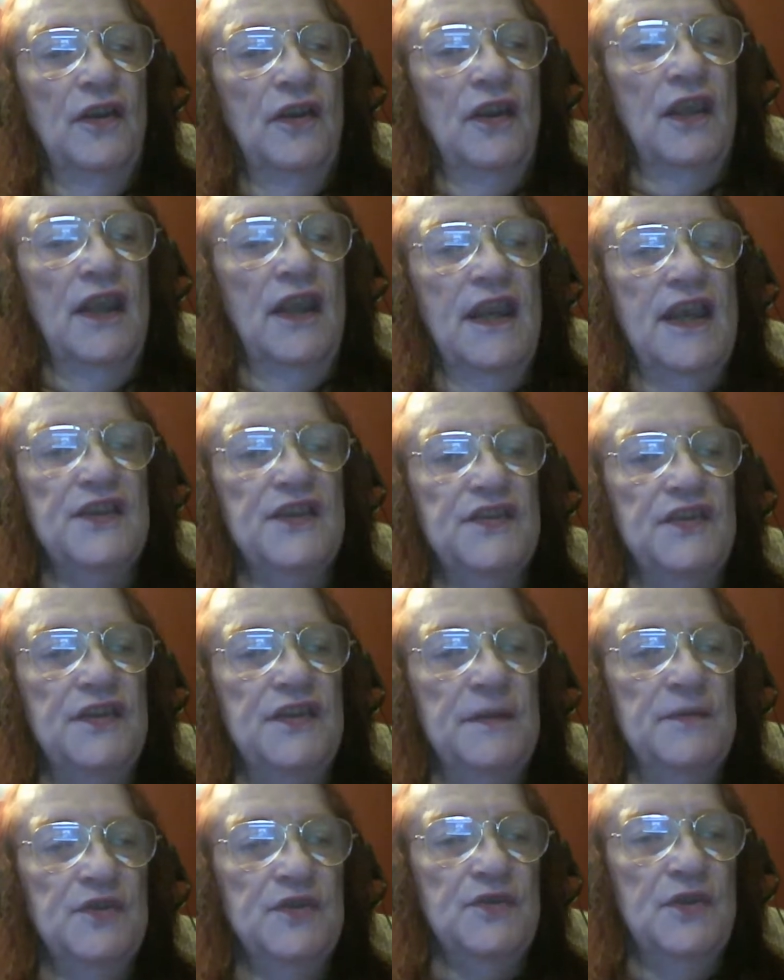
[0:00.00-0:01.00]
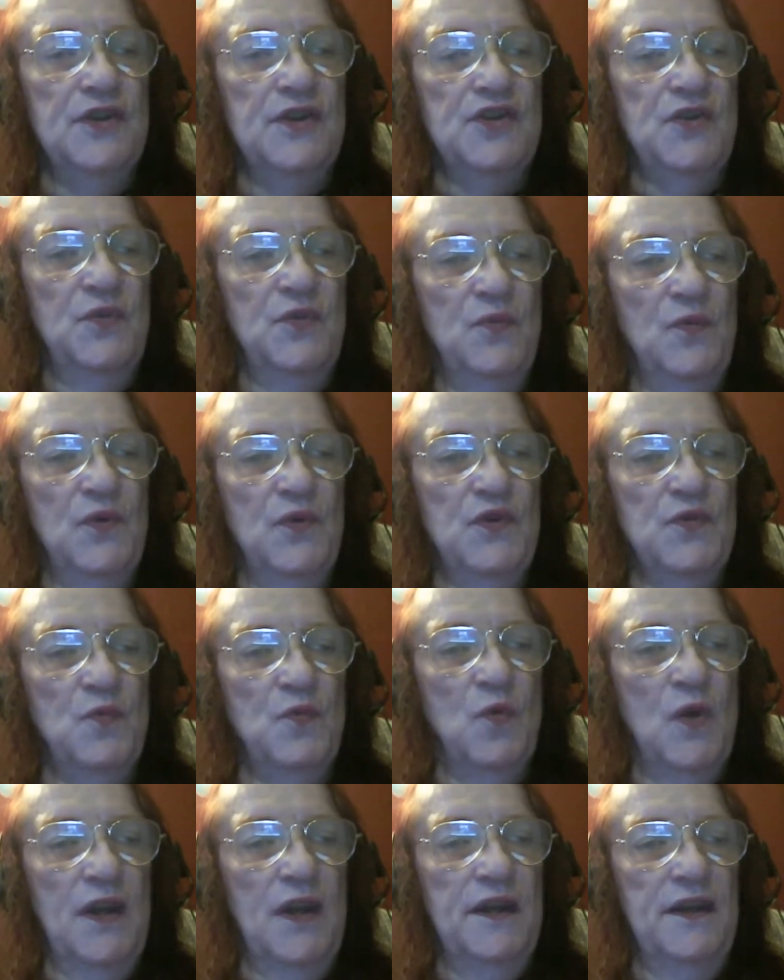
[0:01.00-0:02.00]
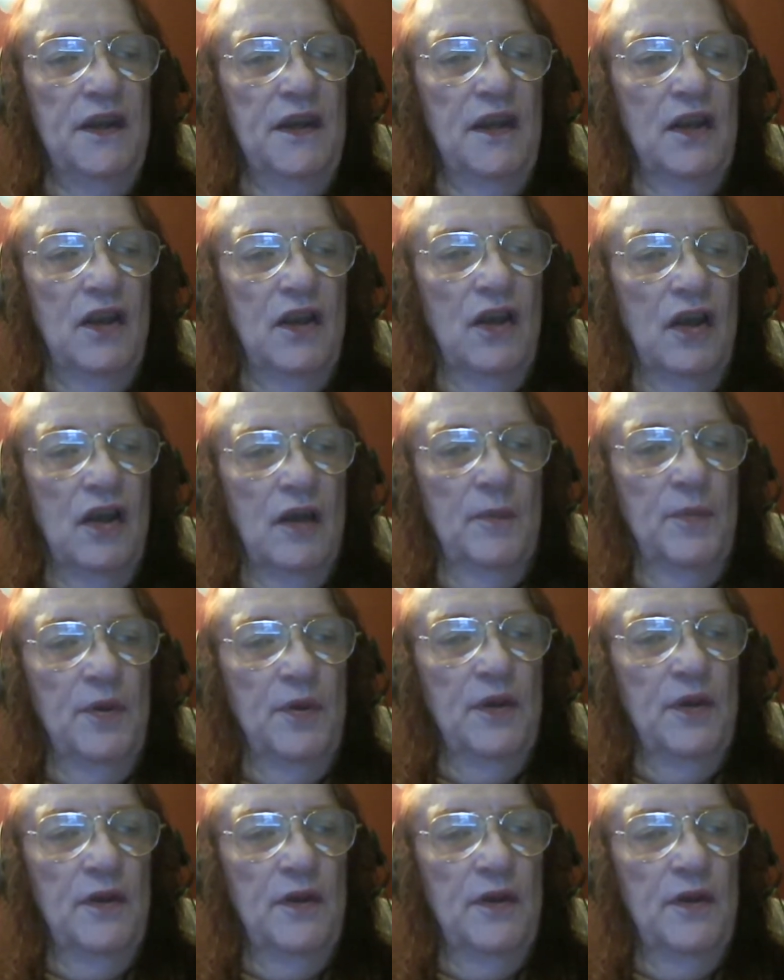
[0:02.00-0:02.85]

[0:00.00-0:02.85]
And as the demonstration was winding up,